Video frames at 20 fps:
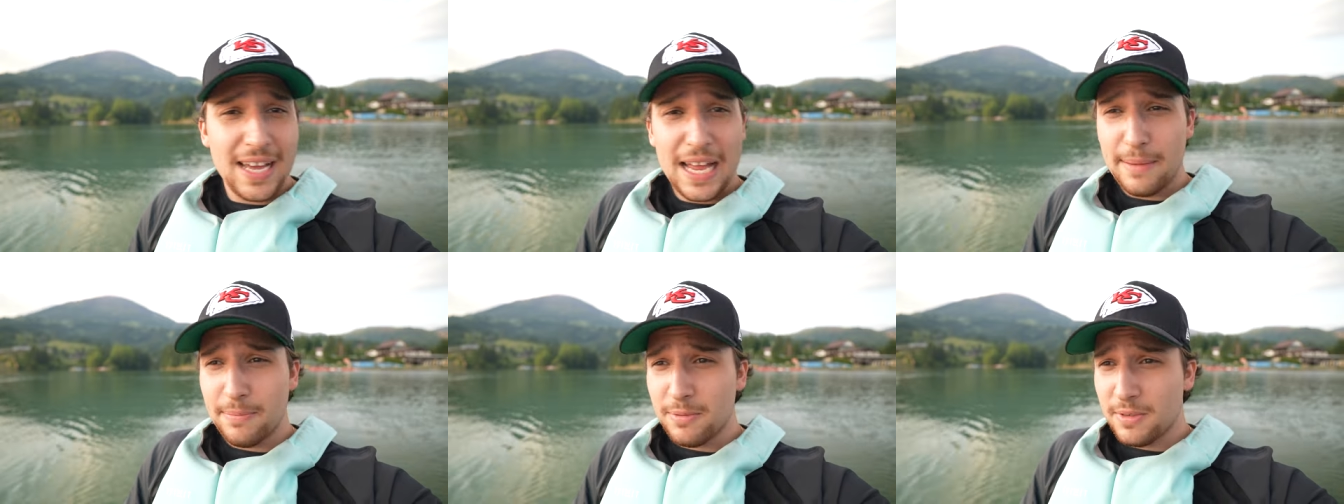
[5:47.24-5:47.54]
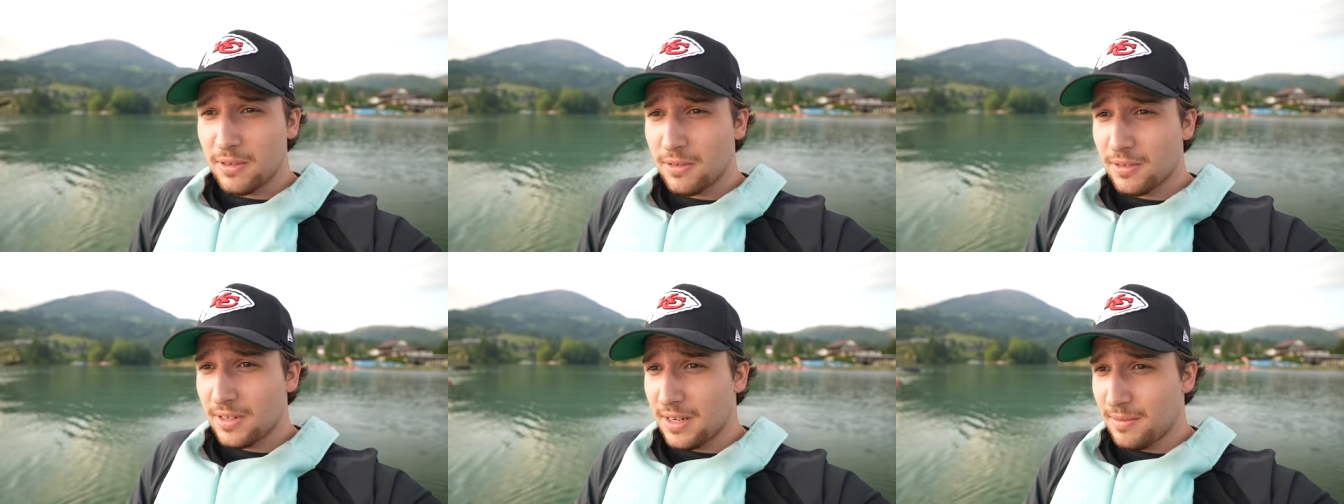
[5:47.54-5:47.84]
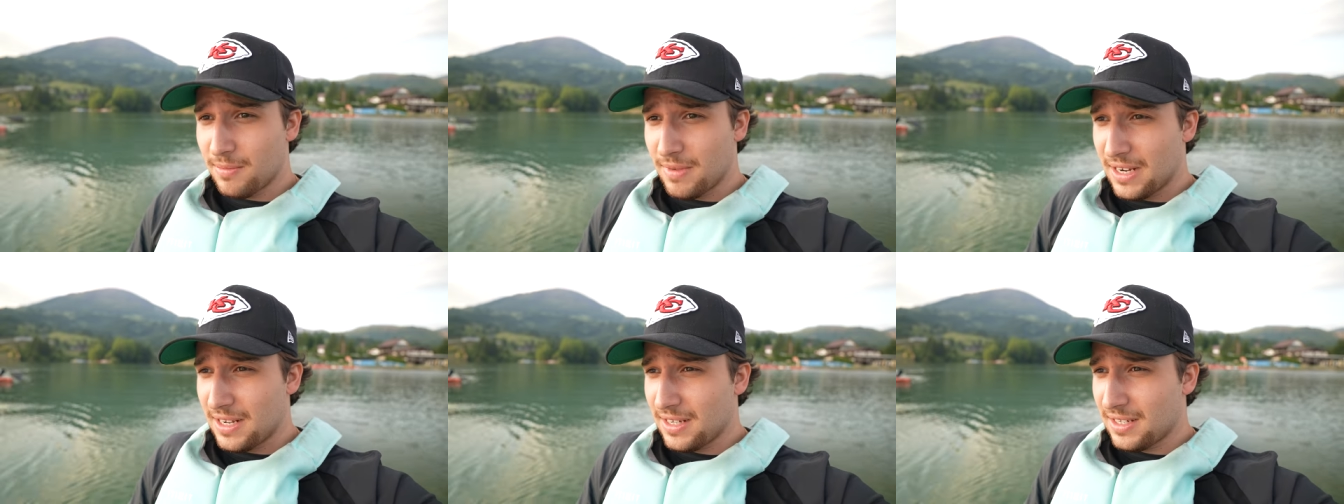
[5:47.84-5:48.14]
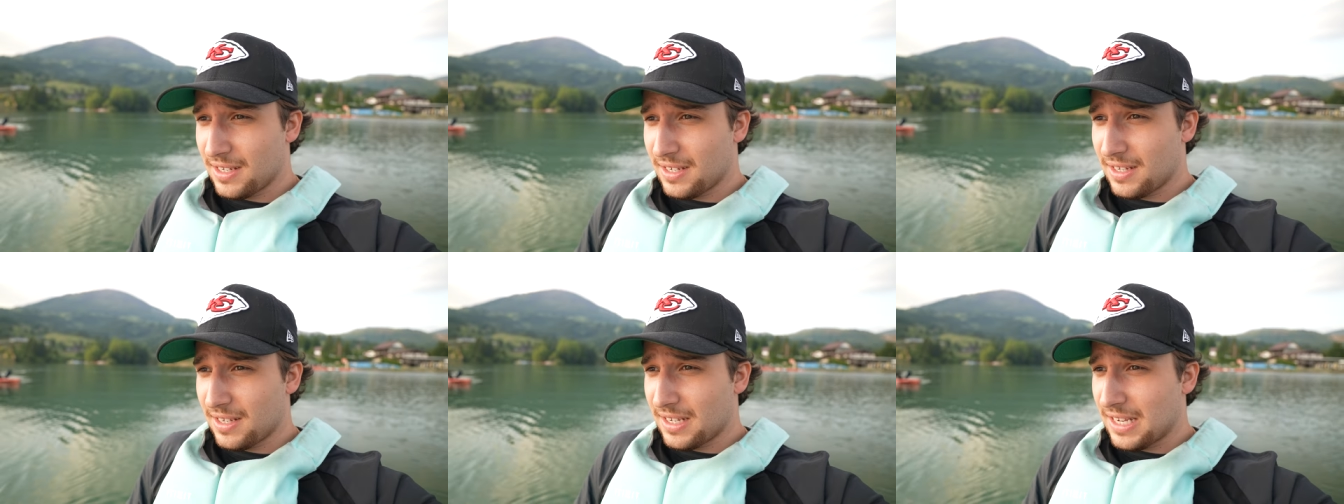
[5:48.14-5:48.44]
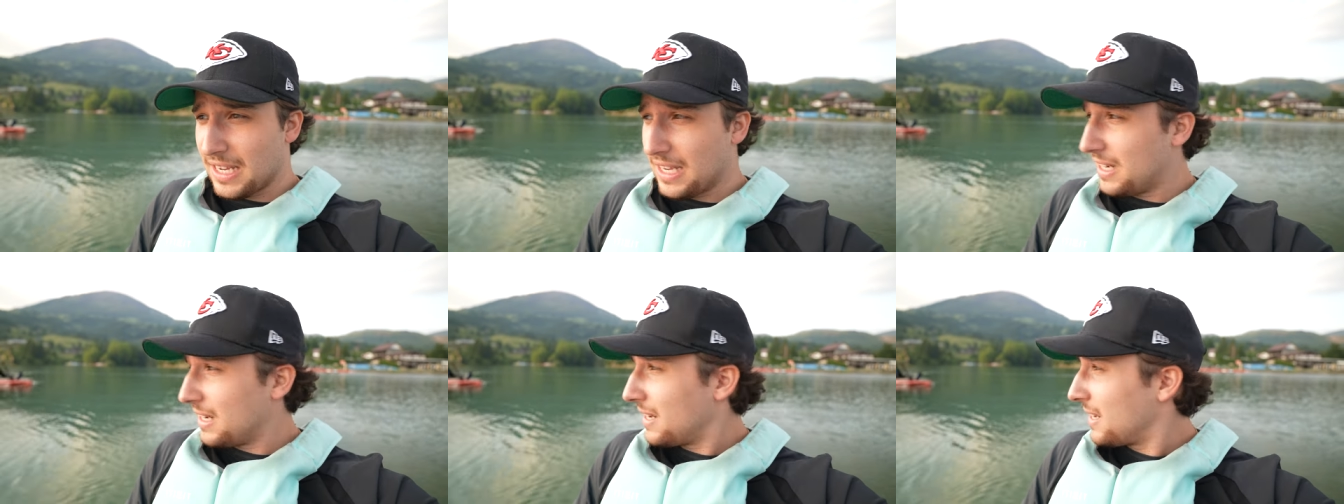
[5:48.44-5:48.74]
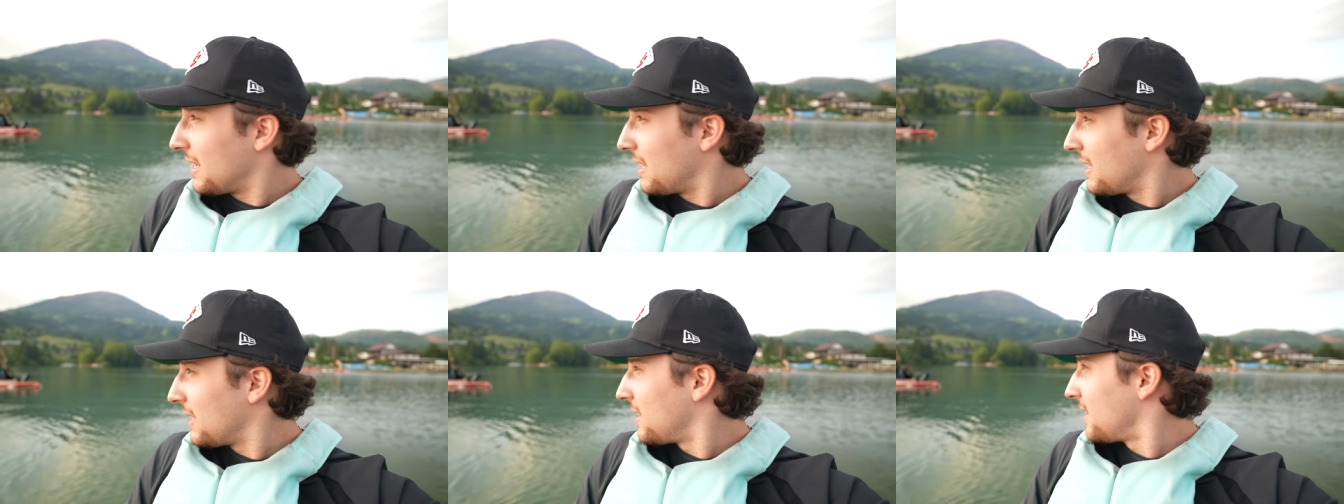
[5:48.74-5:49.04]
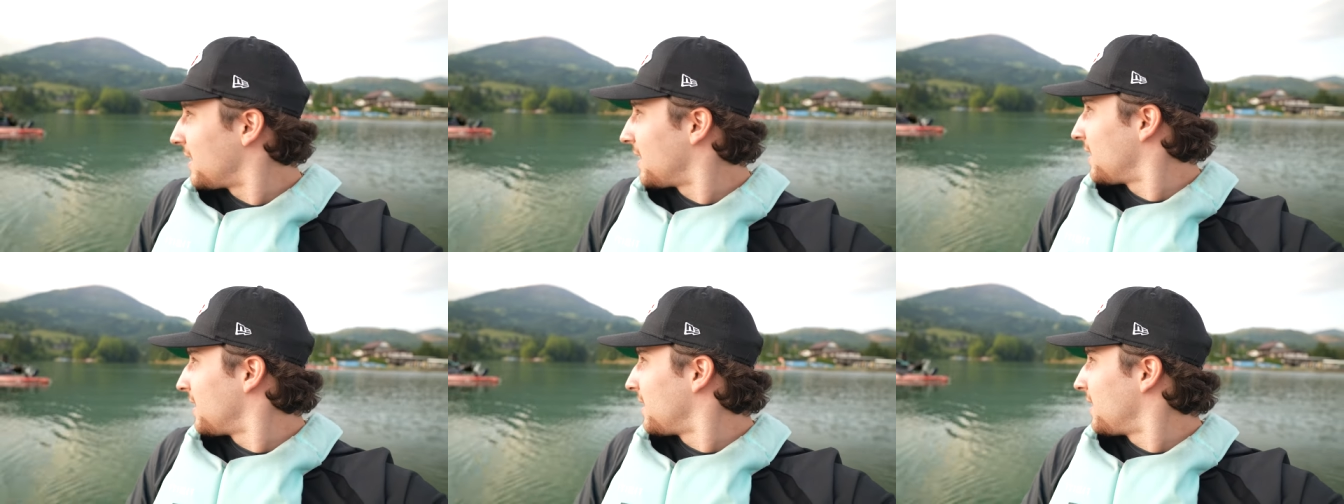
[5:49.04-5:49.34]
absolutely amazing again.
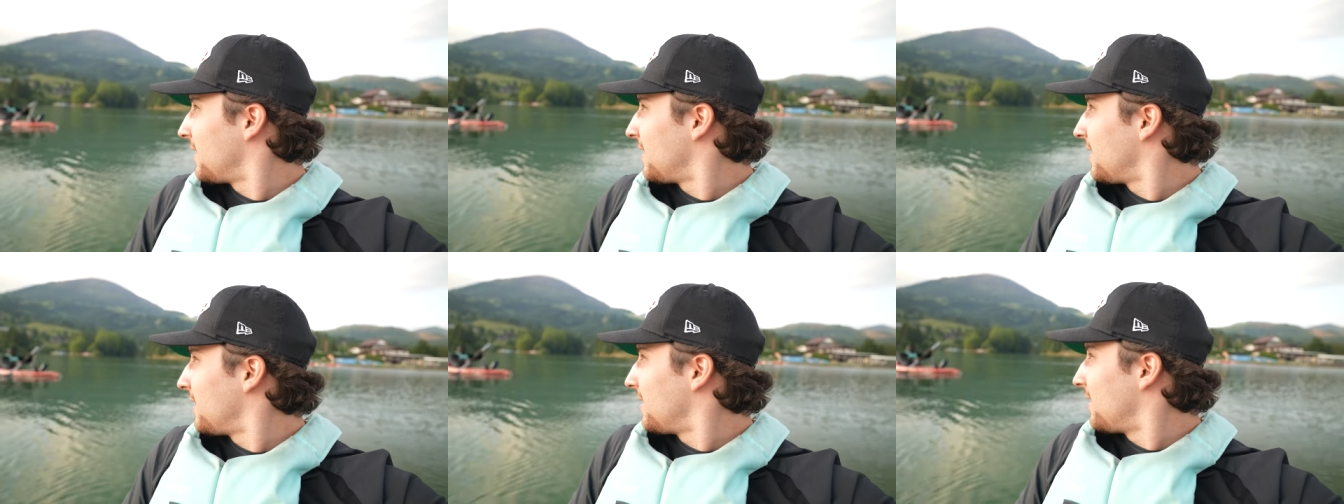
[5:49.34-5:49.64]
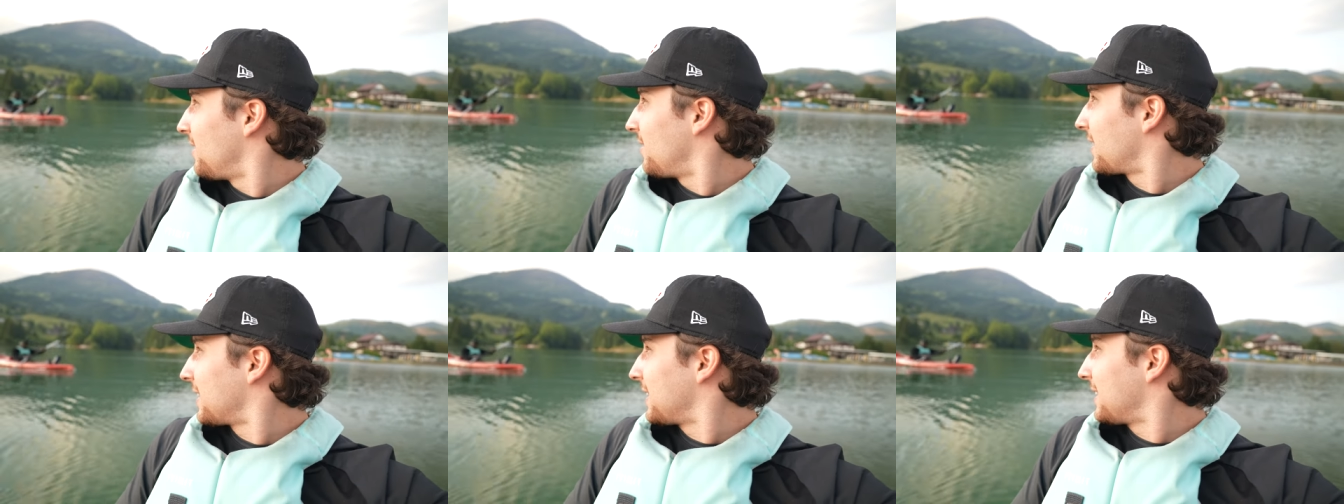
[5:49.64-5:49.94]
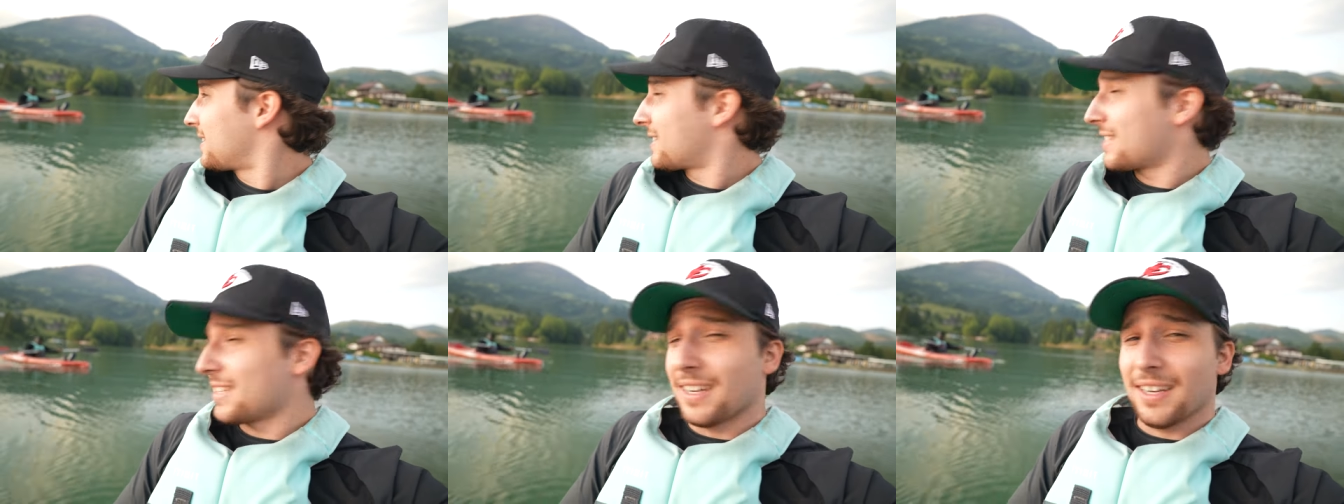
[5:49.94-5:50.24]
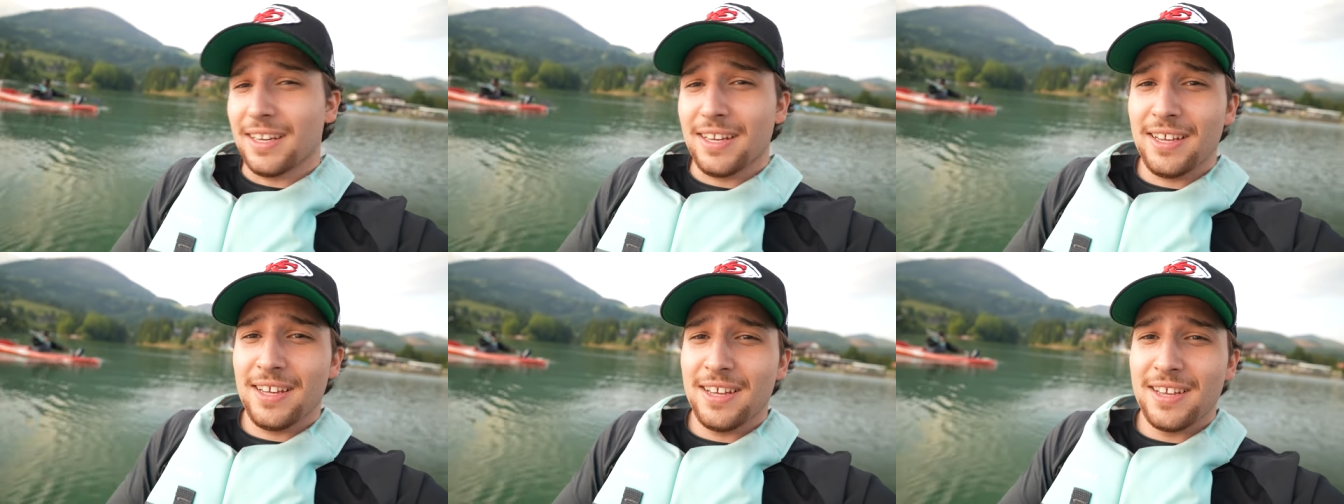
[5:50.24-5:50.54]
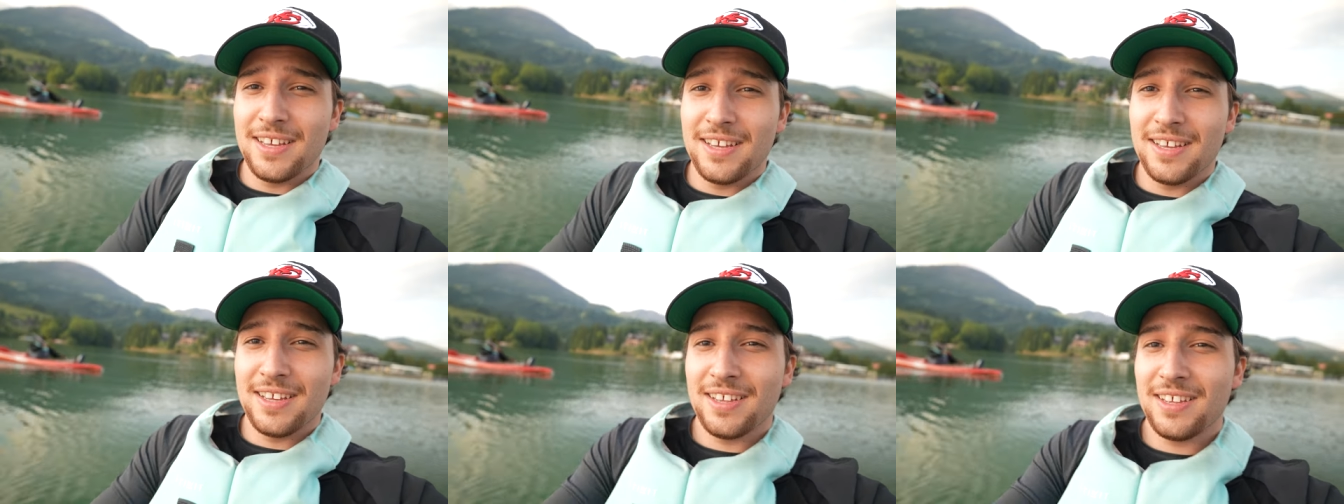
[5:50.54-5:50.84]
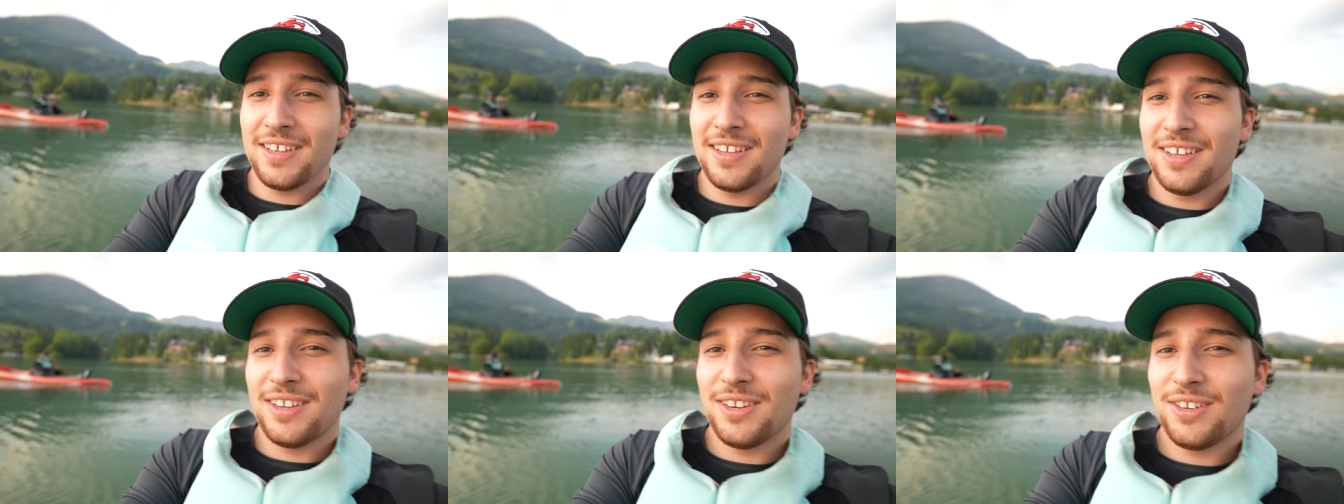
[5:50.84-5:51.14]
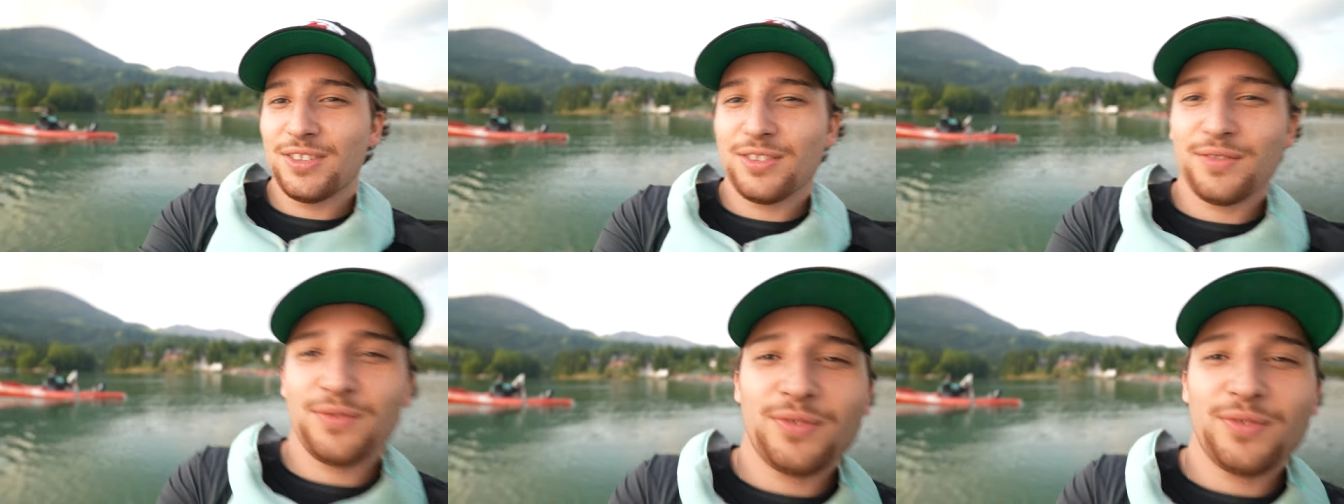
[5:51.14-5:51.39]
Look at this guy, it's